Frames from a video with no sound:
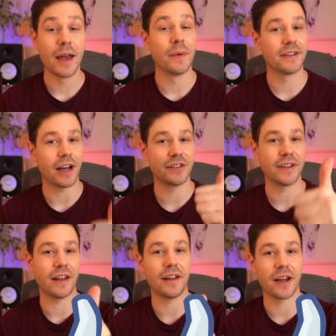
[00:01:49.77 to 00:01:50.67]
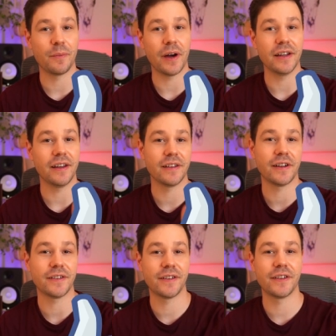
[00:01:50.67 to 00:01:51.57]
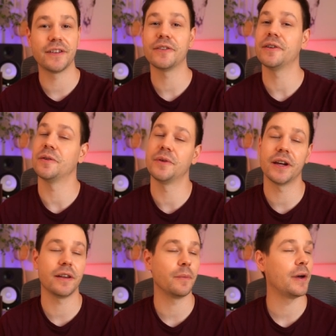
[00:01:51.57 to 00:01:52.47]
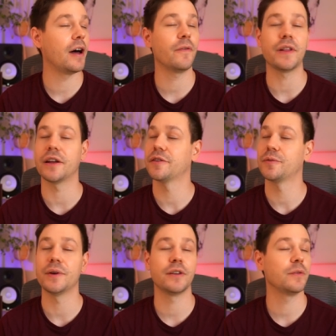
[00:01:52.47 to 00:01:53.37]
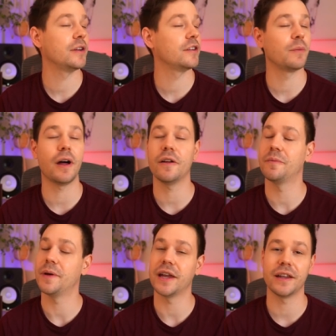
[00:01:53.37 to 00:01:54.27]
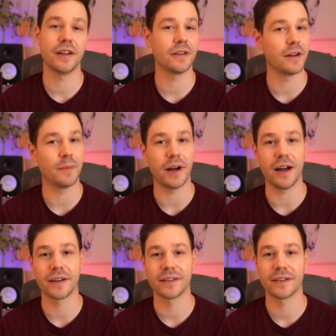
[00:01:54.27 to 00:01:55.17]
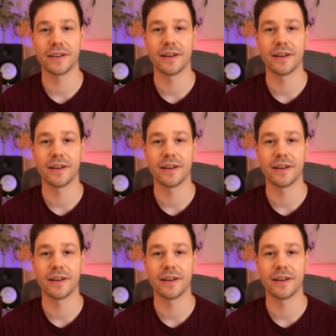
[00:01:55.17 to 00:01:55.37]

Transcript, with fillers: massaging that like button until it starts to sizzle, and ringing the bell for that sweet, sweet smell of bacon in your inbox.